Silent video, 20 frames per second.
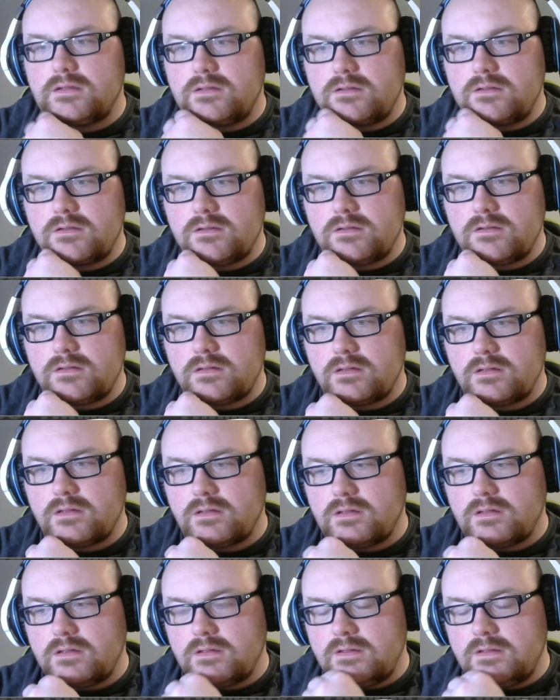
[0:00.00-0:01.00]
agree with that
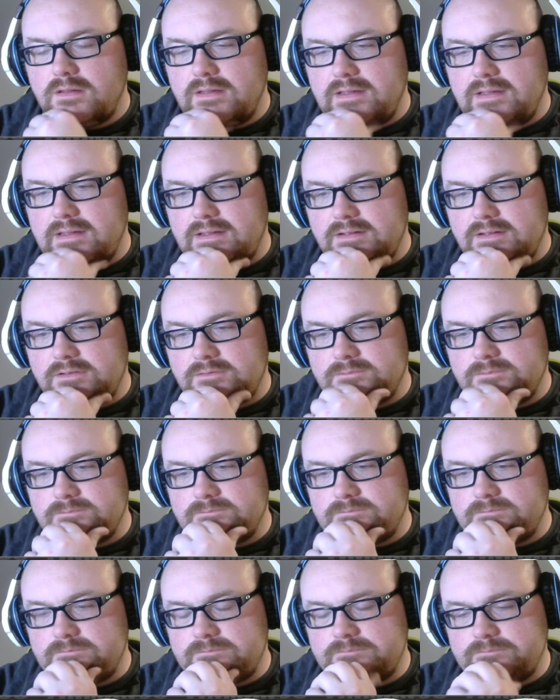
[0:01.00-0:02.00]
too, because it's like here's
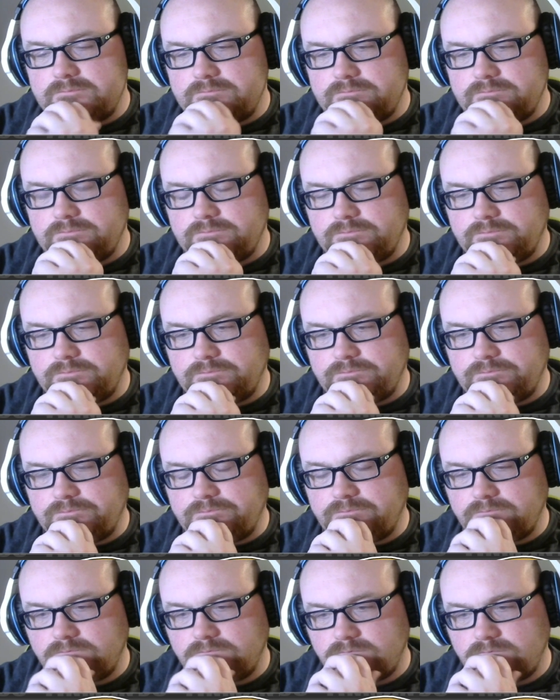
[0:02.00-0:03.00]
the thing I find with the
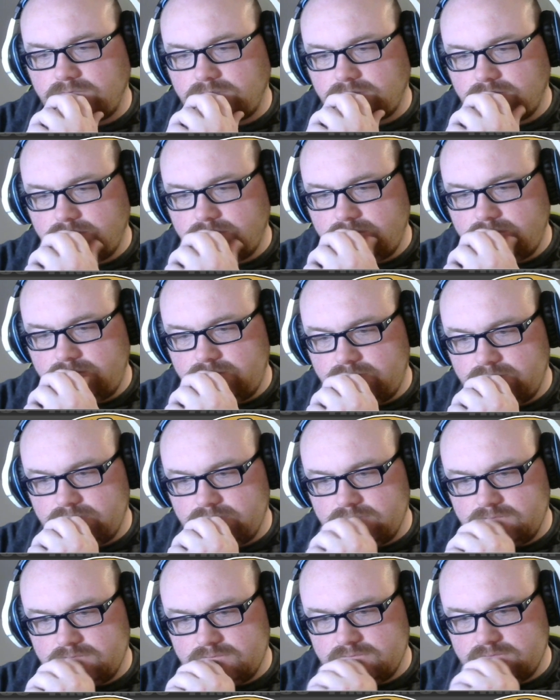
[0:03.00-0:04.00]
conspiracy theories
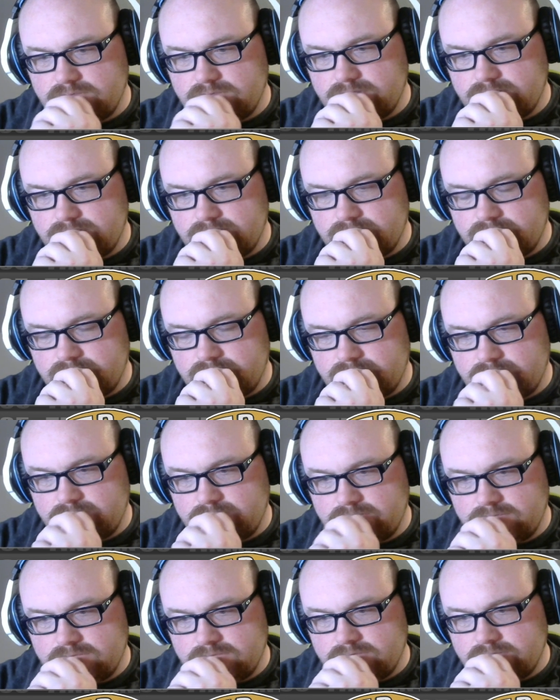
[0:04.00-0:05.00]
is like
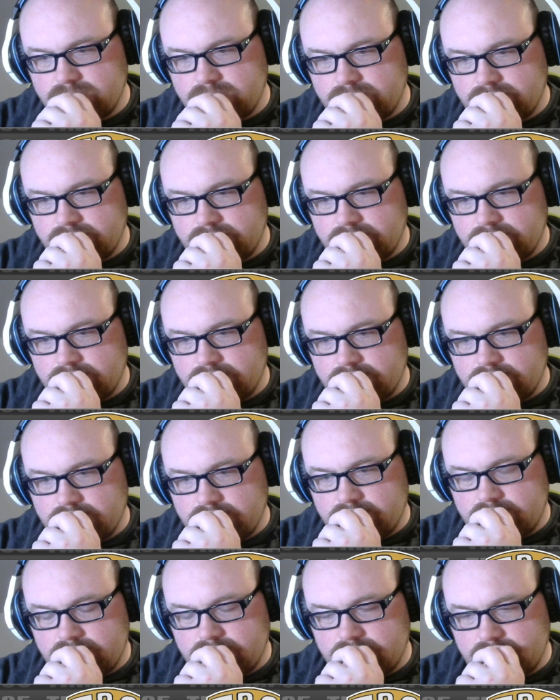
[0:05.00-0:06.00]
they kind of
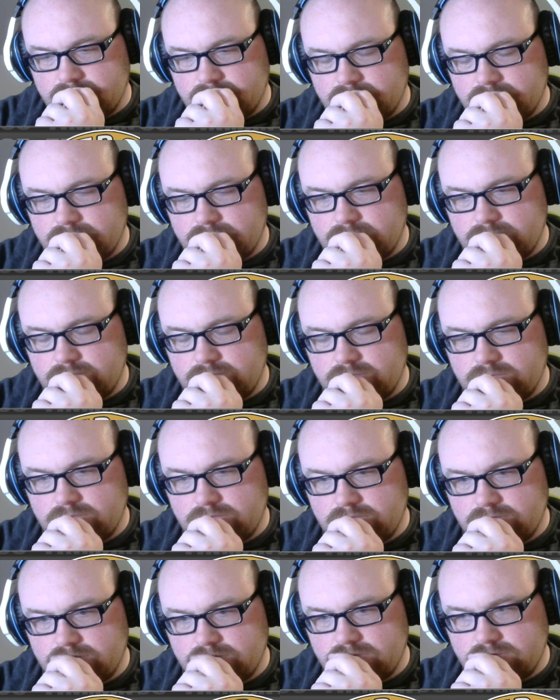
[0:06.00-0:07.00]
seem to always
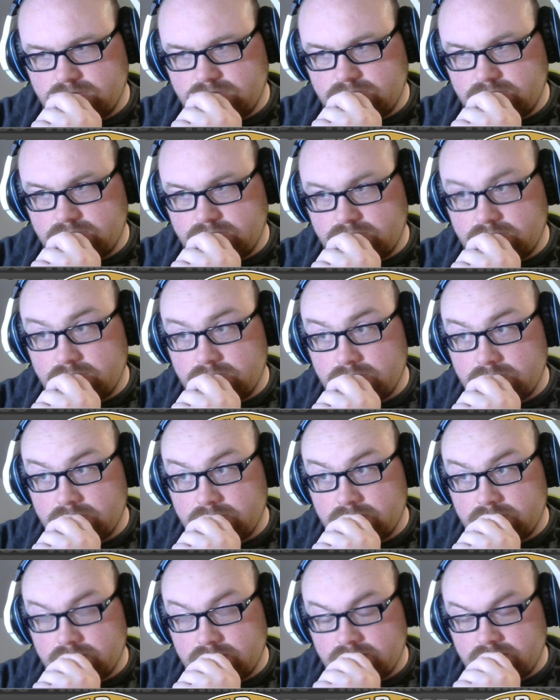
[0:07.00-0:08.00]
stem from like
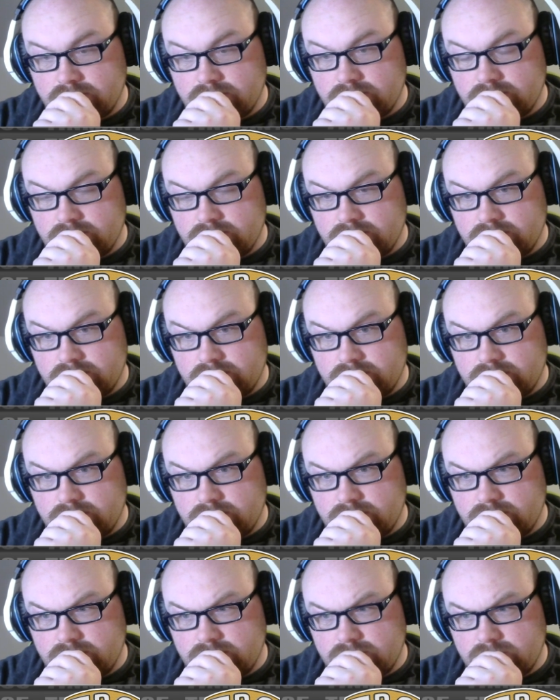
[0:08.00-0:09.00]
this tiny
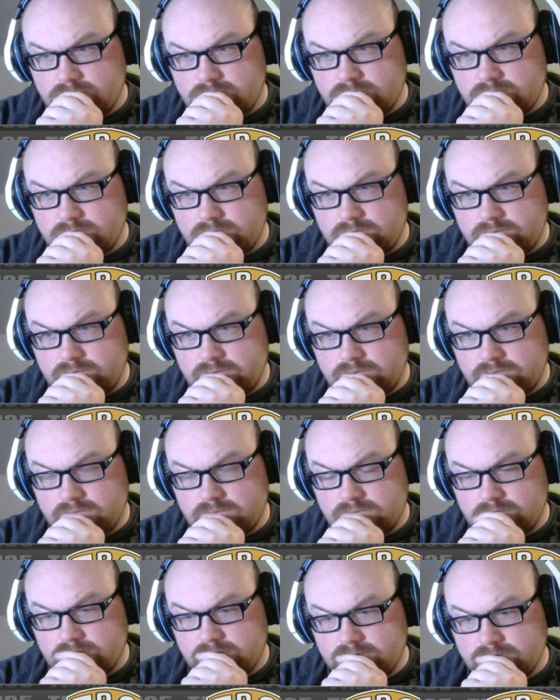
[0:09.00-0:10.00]
nugget of truth.
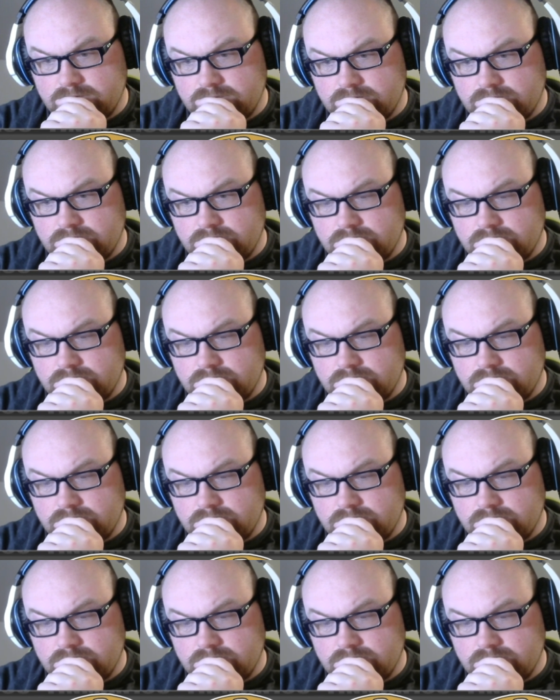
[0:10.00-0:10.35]
And,